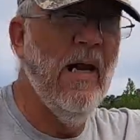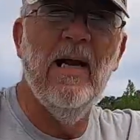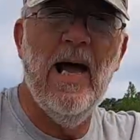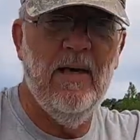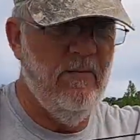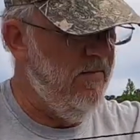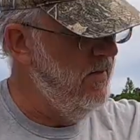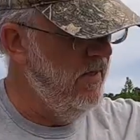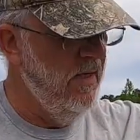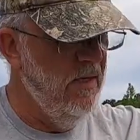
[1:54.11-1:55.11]
I like them,
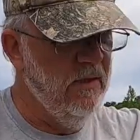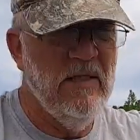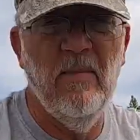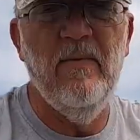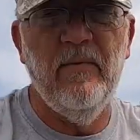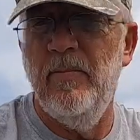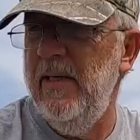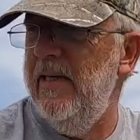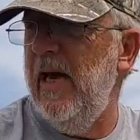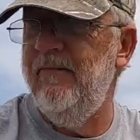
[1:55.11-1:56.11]
because I'm after
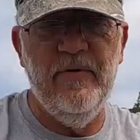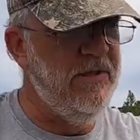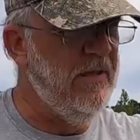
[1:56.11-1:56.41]
big catfish,